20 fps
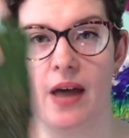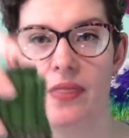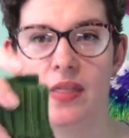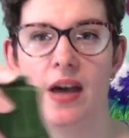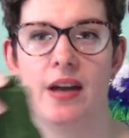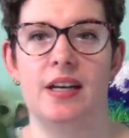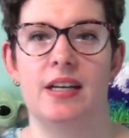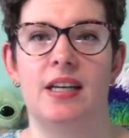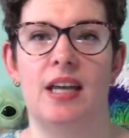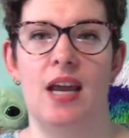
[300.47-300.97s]
then
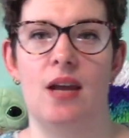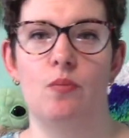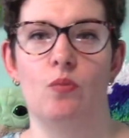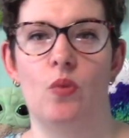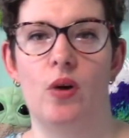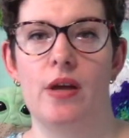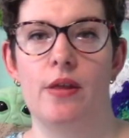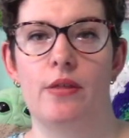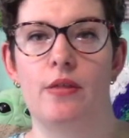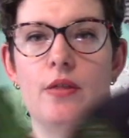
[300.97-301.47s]
it came
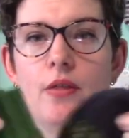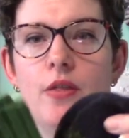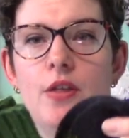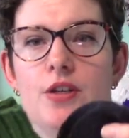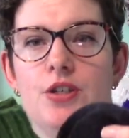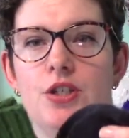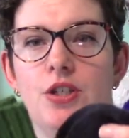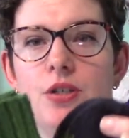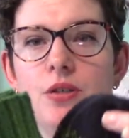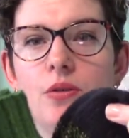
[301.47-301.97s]
with the
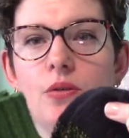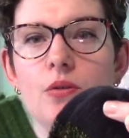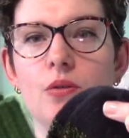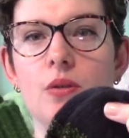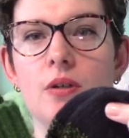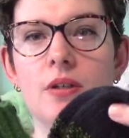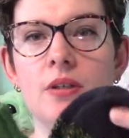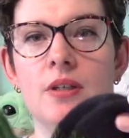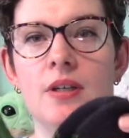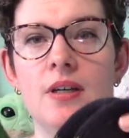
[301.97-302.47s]
two
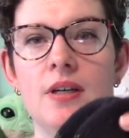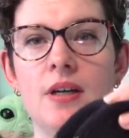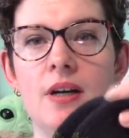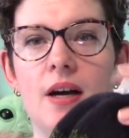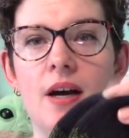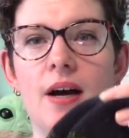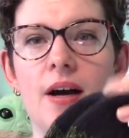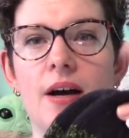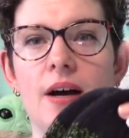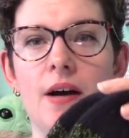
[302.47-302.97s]

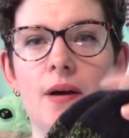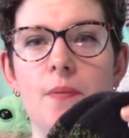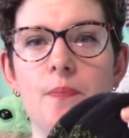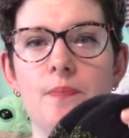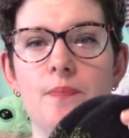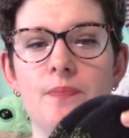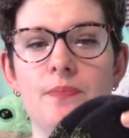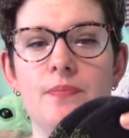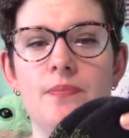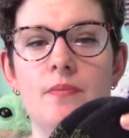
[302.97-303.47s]

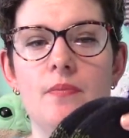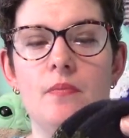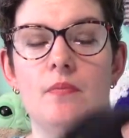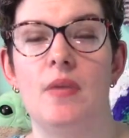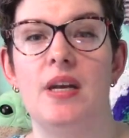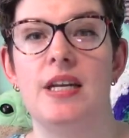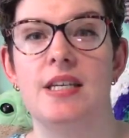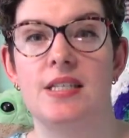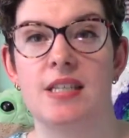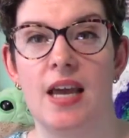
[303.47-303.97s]

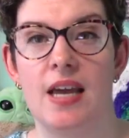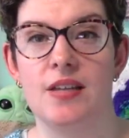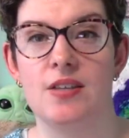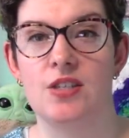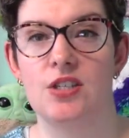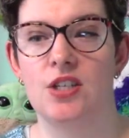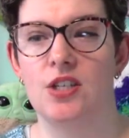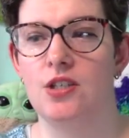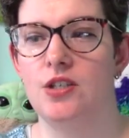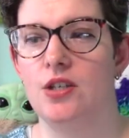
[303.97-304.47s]
mini skeins
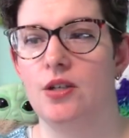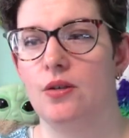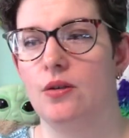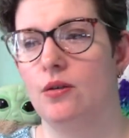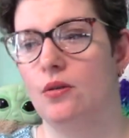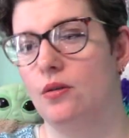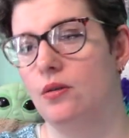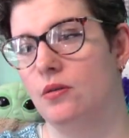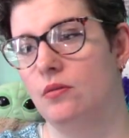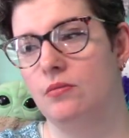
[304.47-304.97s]
to
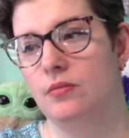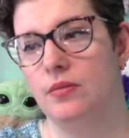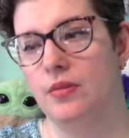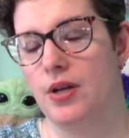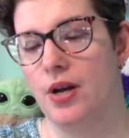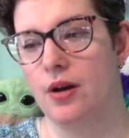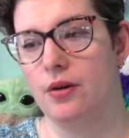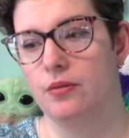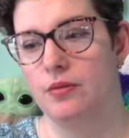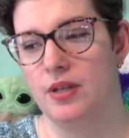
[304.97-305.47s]
do, you
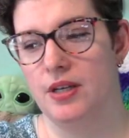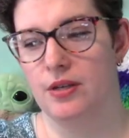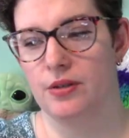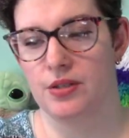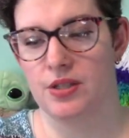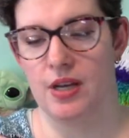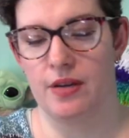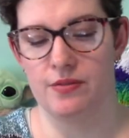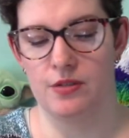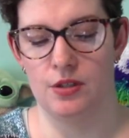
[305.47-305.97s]
know, heels,
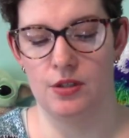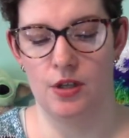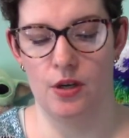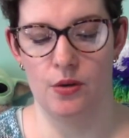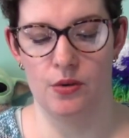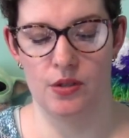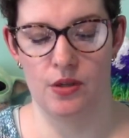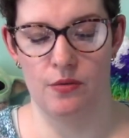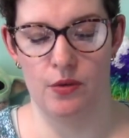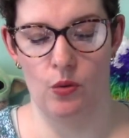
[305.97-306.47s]
cuffs, and
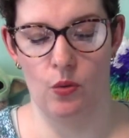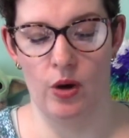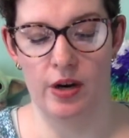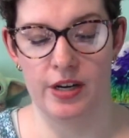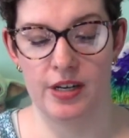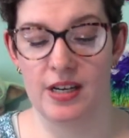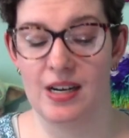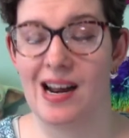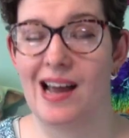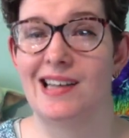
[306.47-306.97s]
toes if you wanted.
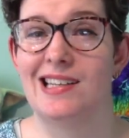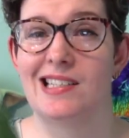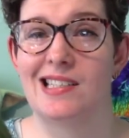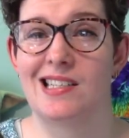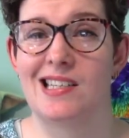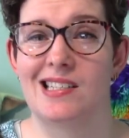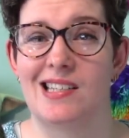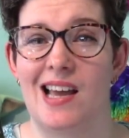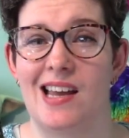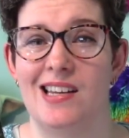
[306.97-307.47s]
And I just
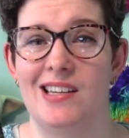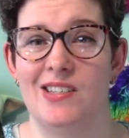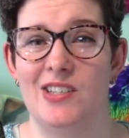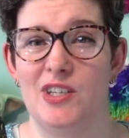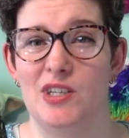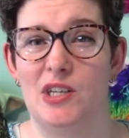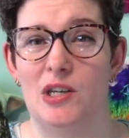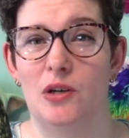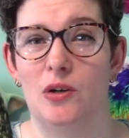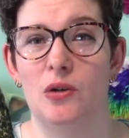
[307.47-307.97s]
decided to
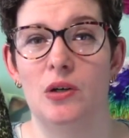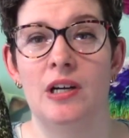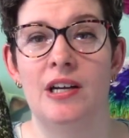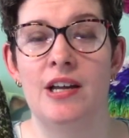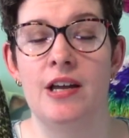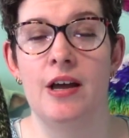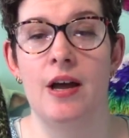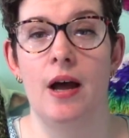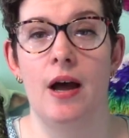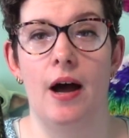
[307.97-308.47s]
do
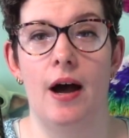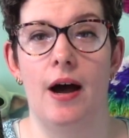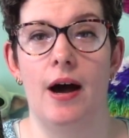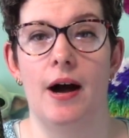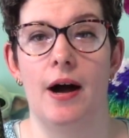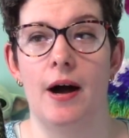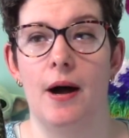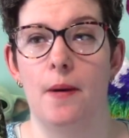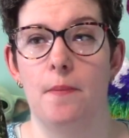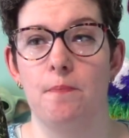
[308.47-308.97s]

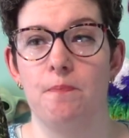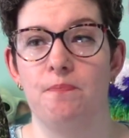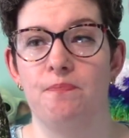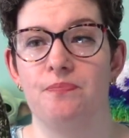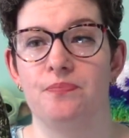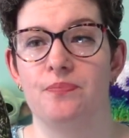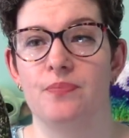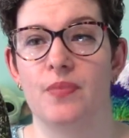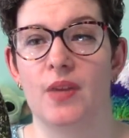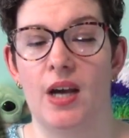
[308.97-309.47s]

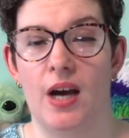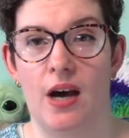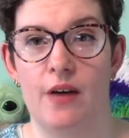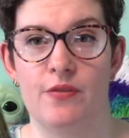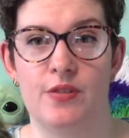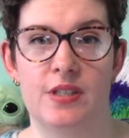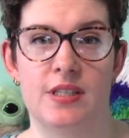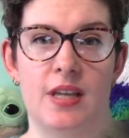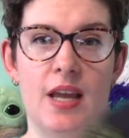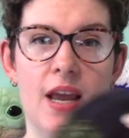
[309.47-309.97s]

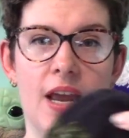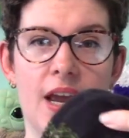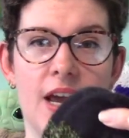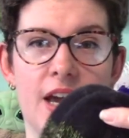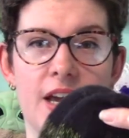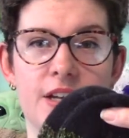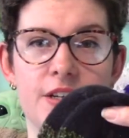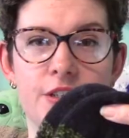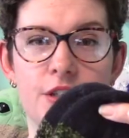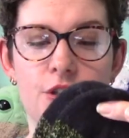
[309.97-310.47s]
cuffs
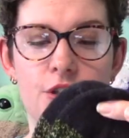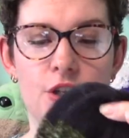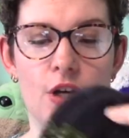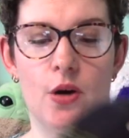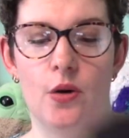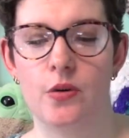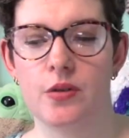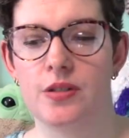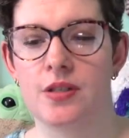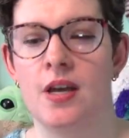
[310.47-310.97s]
and
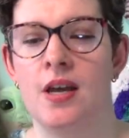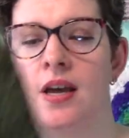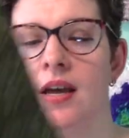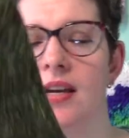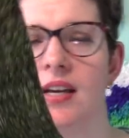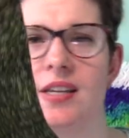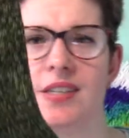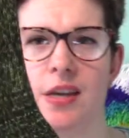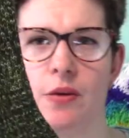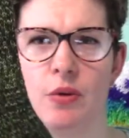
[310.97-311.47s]
toes
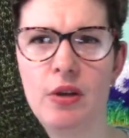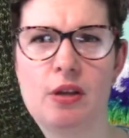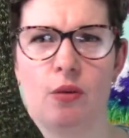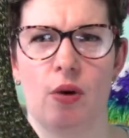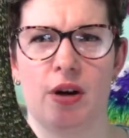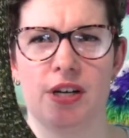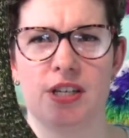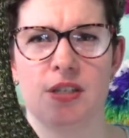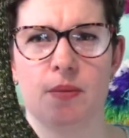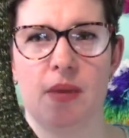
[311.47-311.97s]
because I really
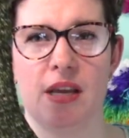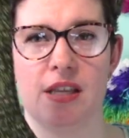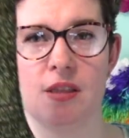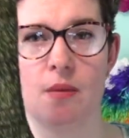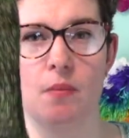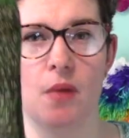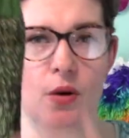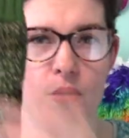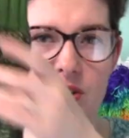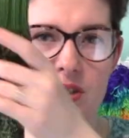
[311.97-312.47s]
wanted to make the
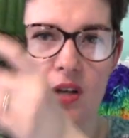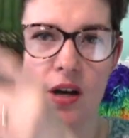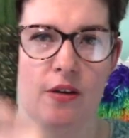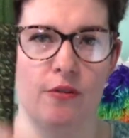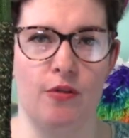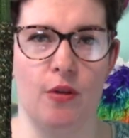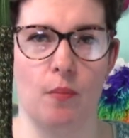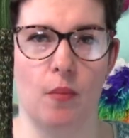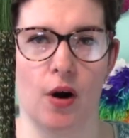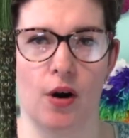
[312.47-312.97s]
most of
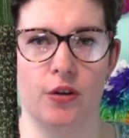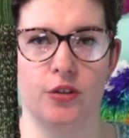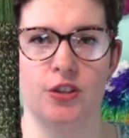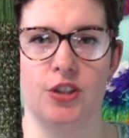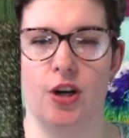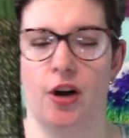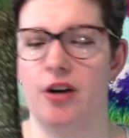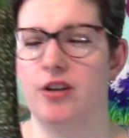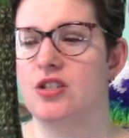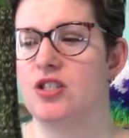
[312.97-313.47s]
the marled
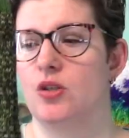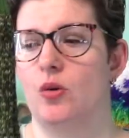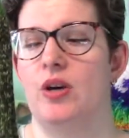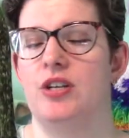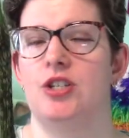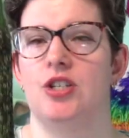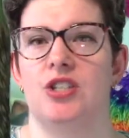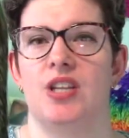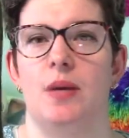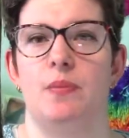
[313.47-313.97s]
yarn. So I
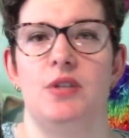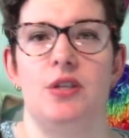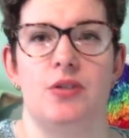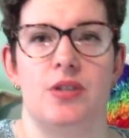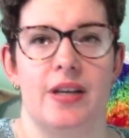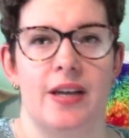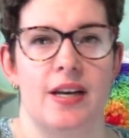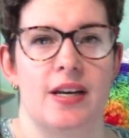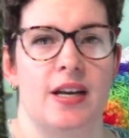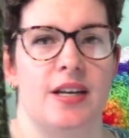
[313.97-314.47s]
just kept using
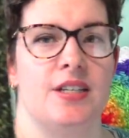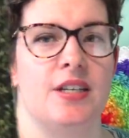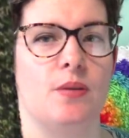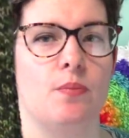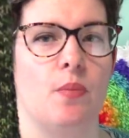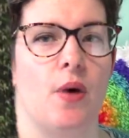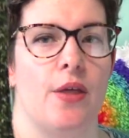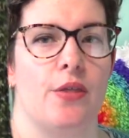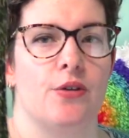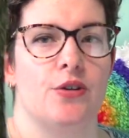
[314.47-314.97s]
it and I didn't
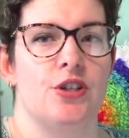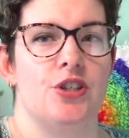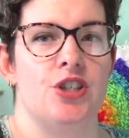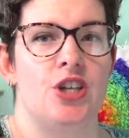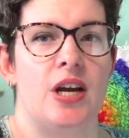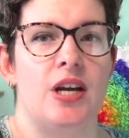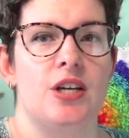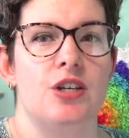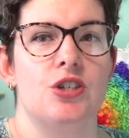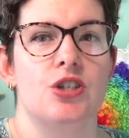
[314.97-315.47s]
bother to
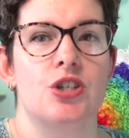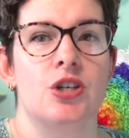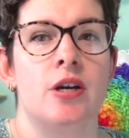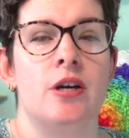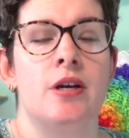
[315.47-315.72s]
change